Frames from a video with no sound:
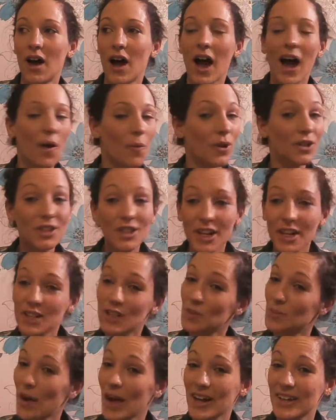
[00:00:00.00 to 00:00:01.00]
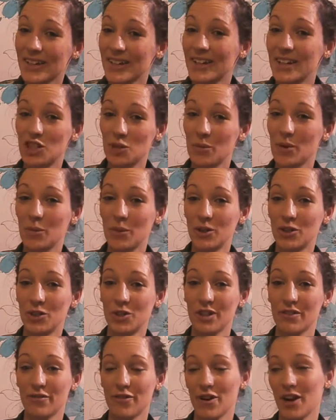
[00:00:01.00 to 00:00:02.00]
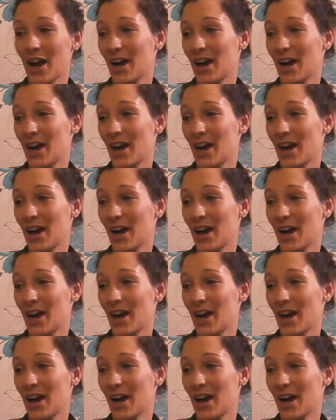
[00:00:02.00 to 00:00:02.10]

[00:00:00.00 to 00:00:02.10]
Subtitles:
I wasn't expecting it to be much different.